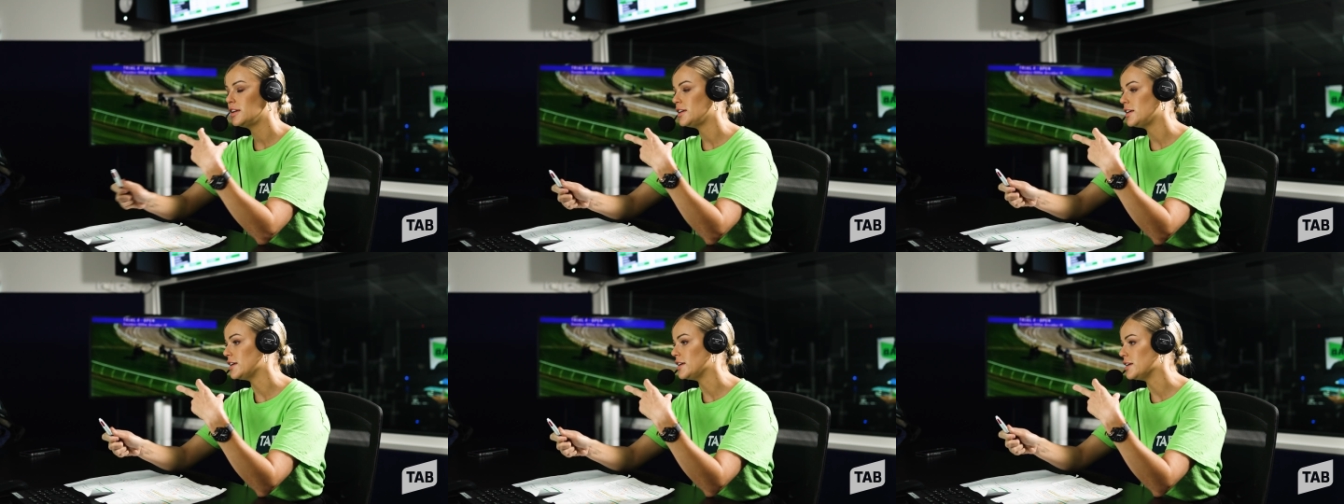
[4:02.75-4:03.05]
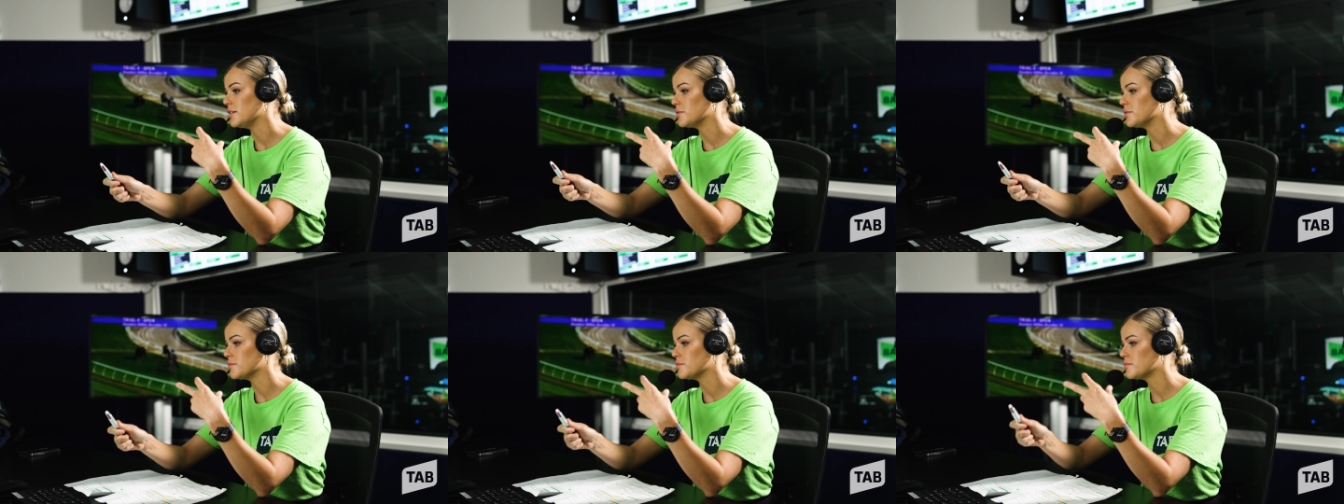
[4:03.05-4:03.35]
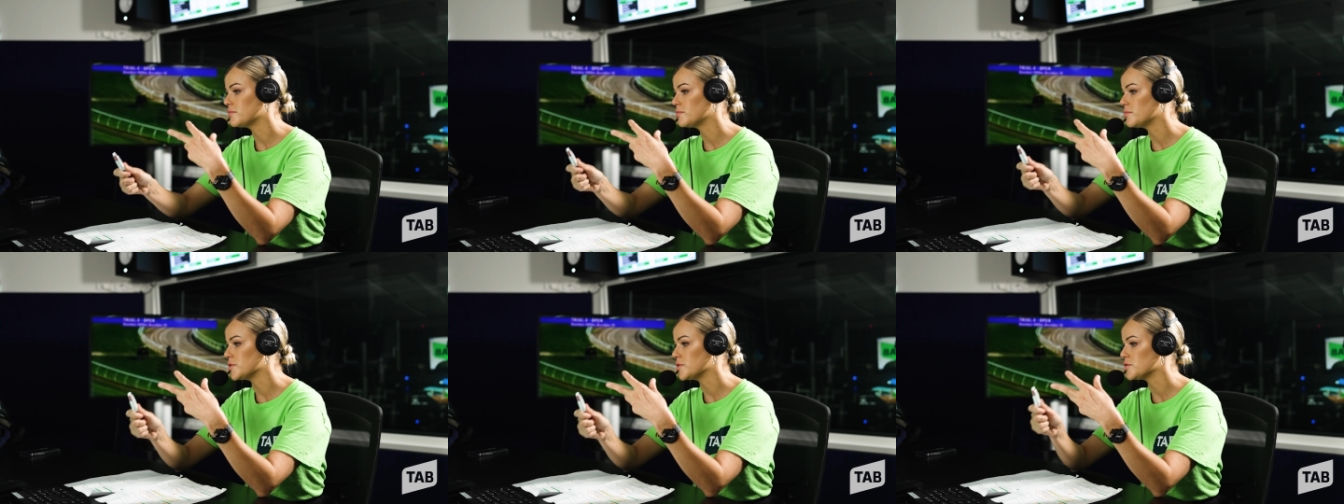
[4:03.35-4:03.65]
It
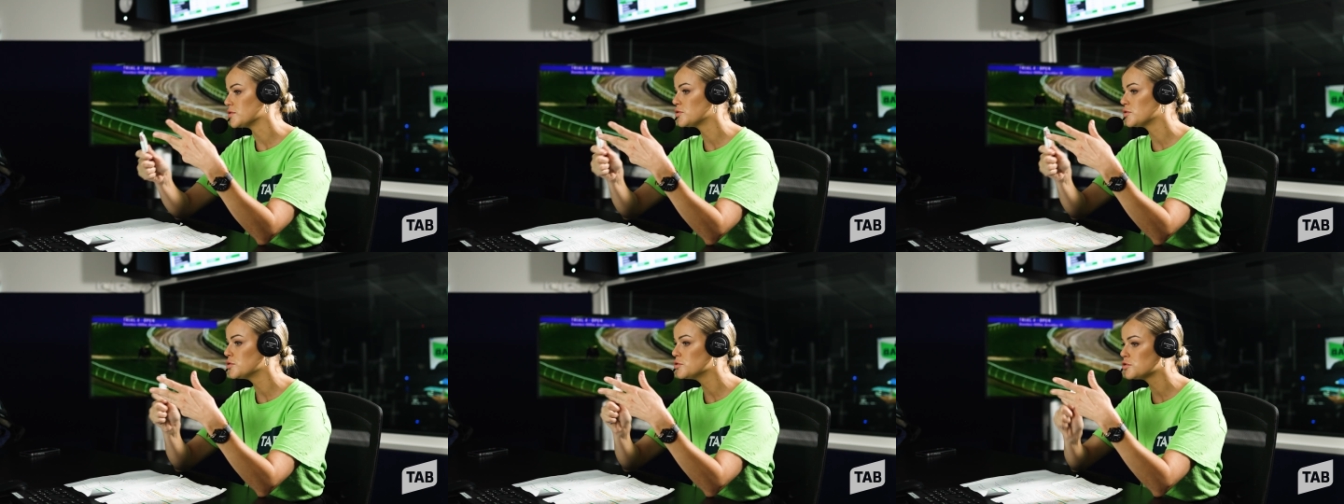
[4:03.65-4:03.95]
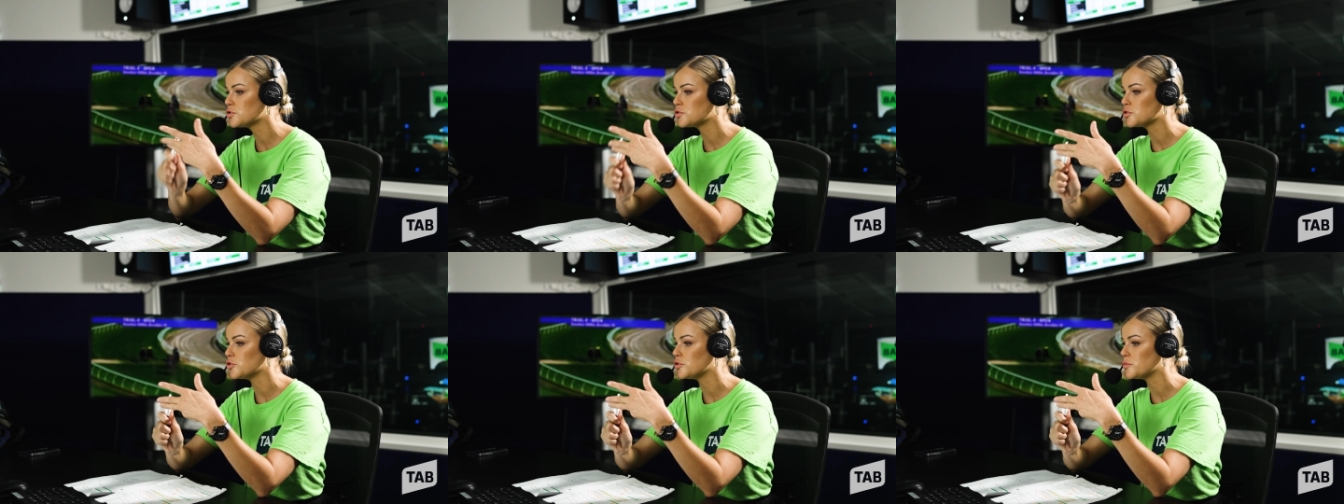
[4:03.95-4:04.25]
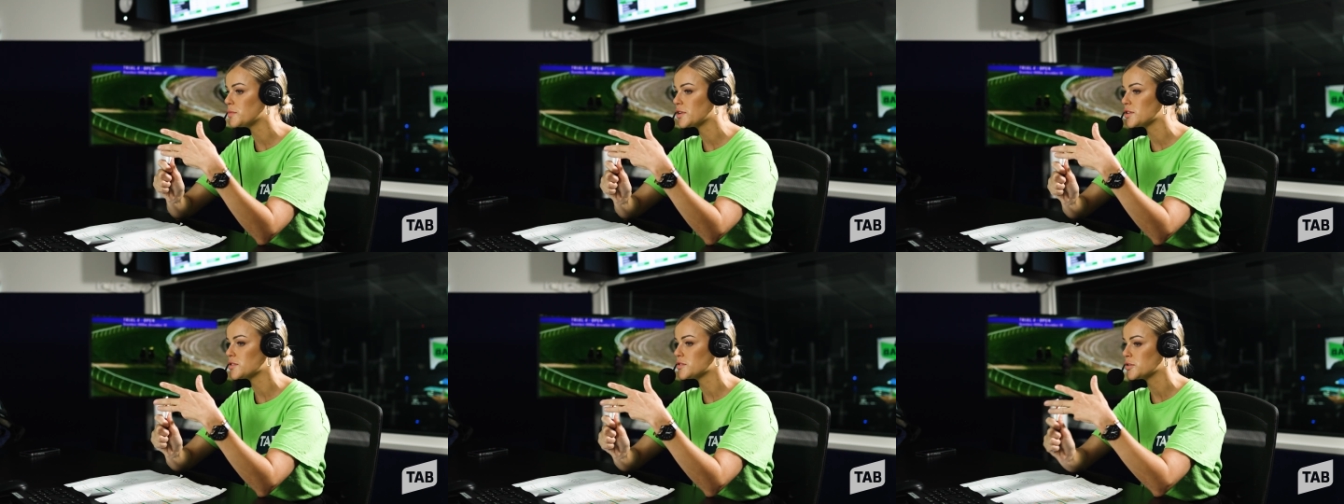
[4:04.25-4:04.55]
was too
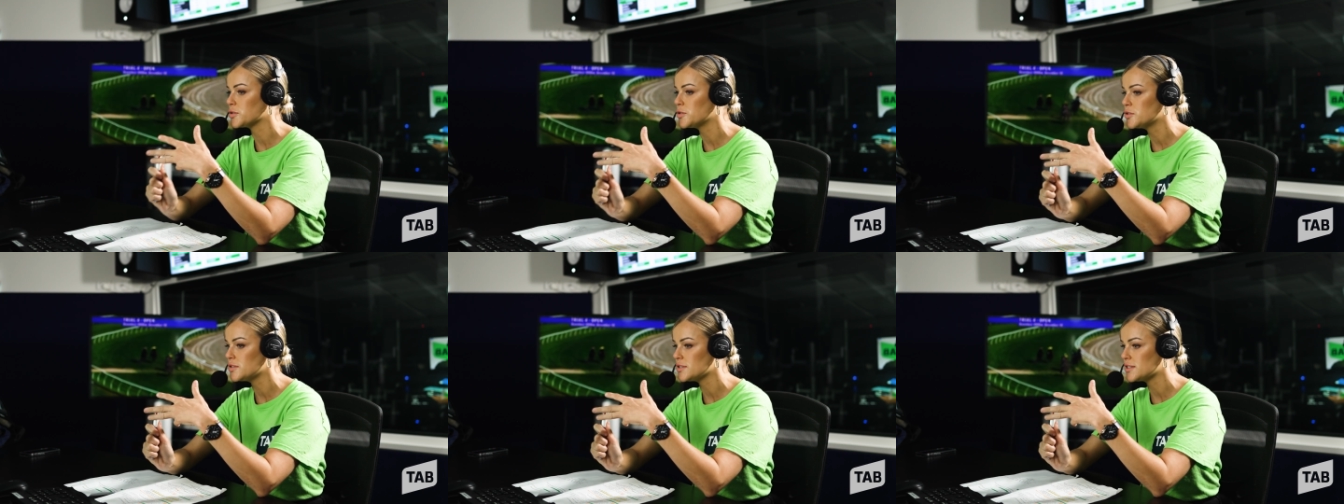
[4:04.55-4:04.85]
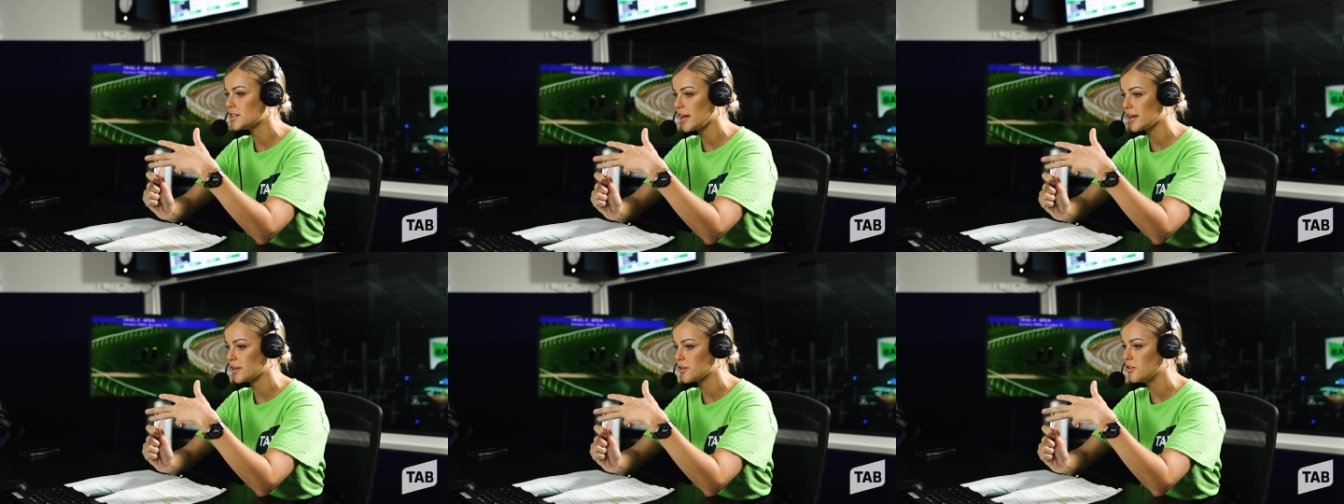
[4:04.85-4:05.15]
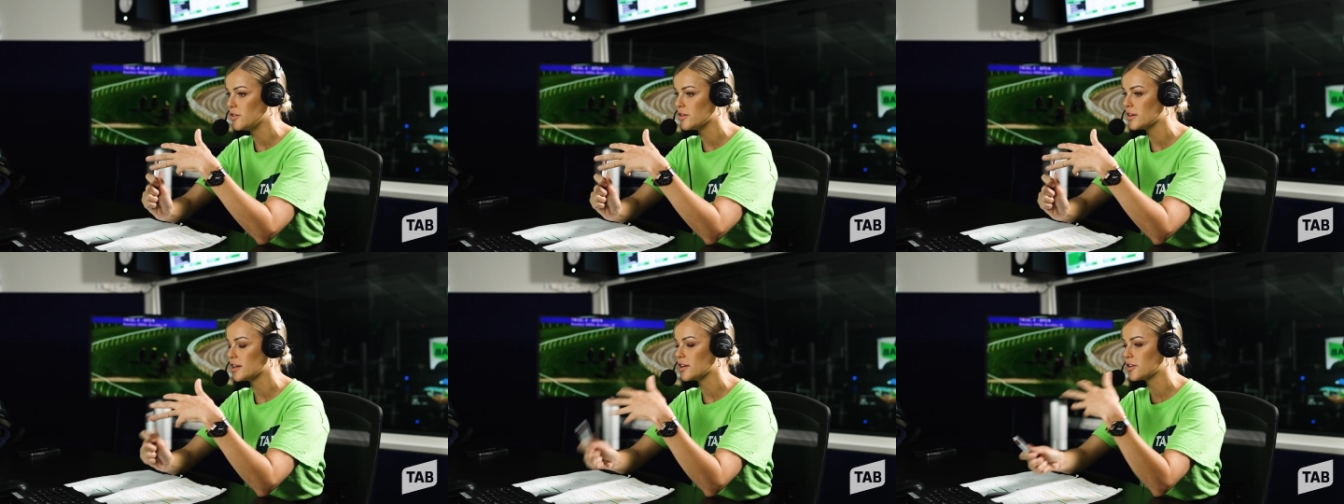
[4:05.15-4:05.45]
short because it couldn't tack
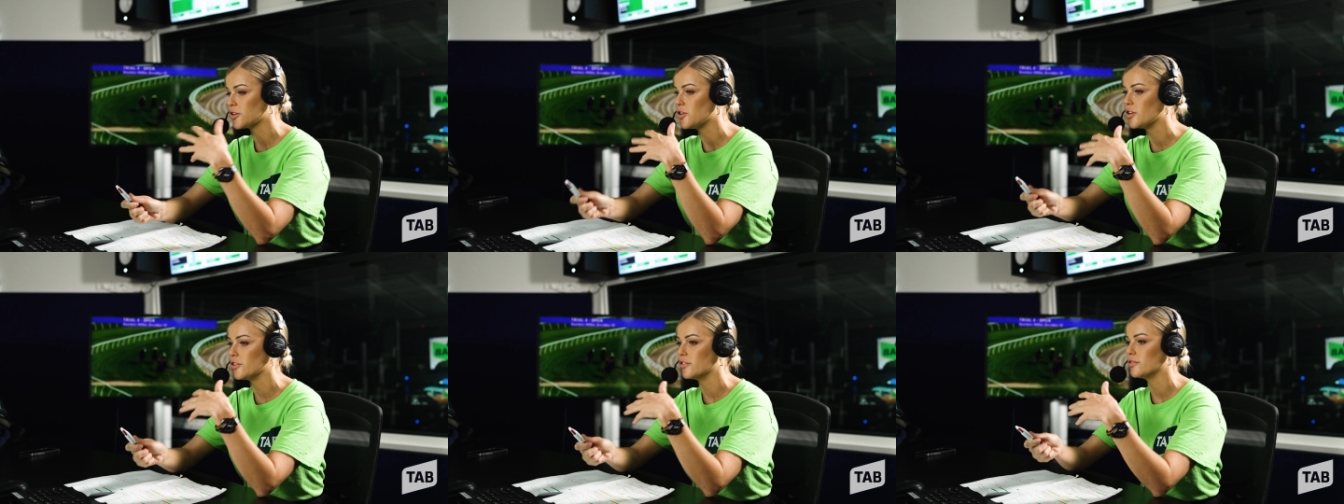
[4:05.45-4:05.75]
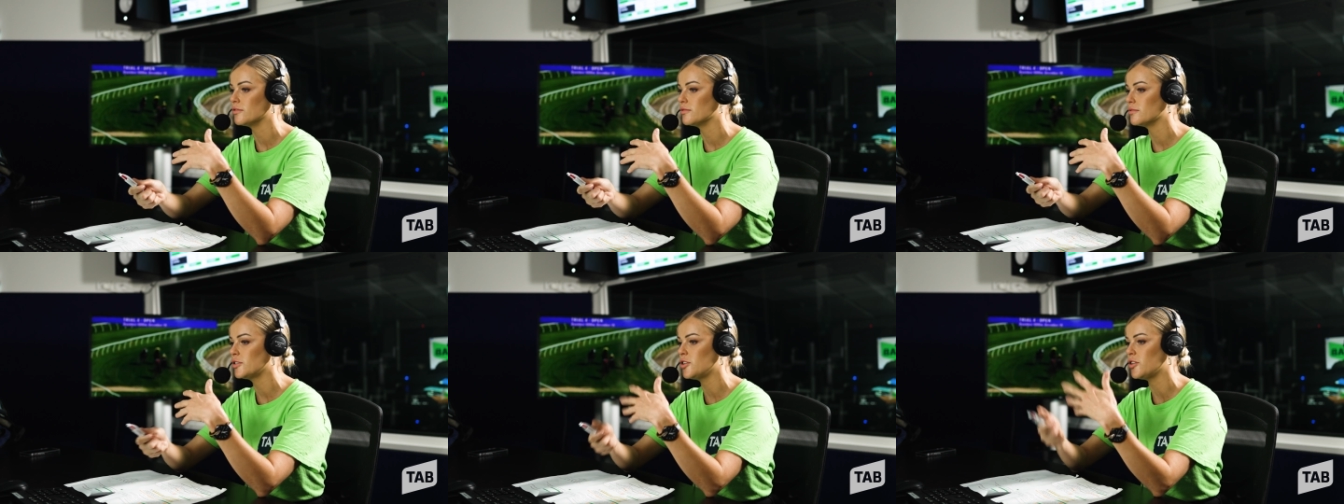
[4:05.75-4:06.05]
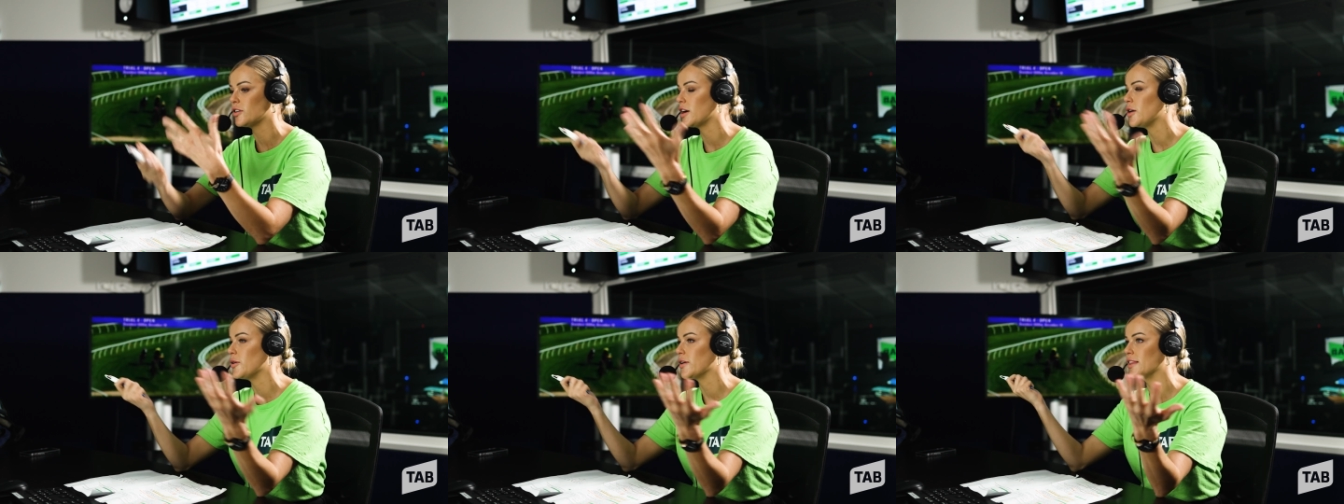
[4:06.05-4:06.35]
on, and it got
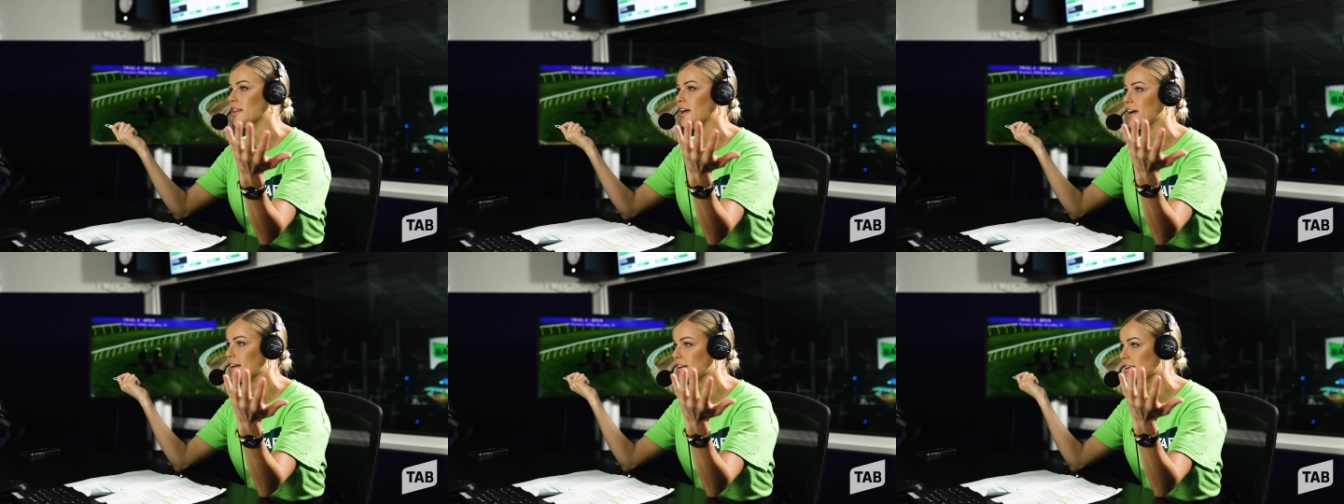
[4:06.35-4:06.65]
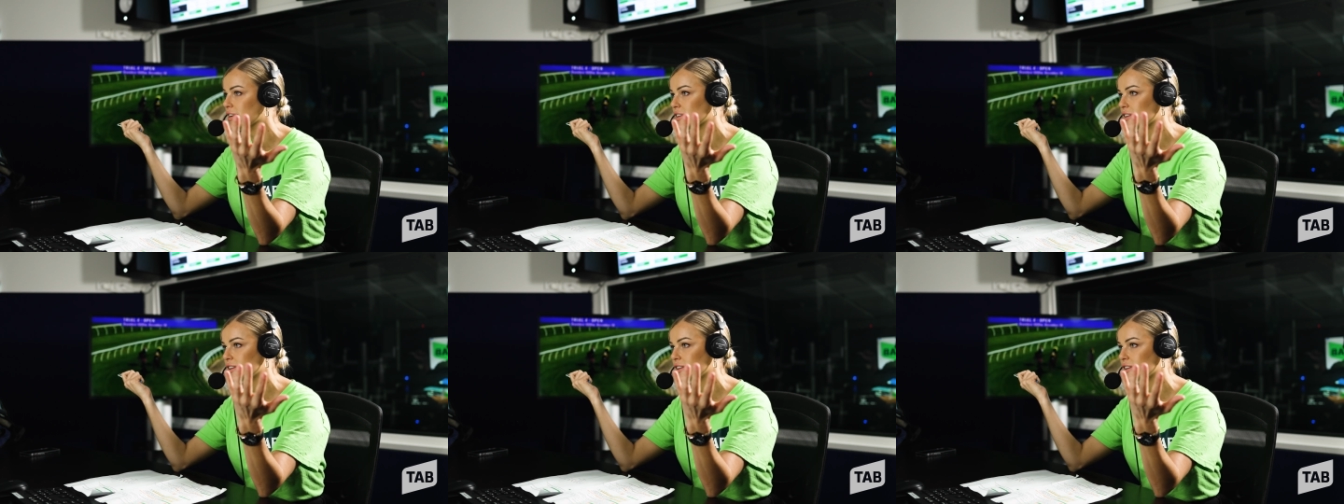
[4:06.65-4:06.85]
going late.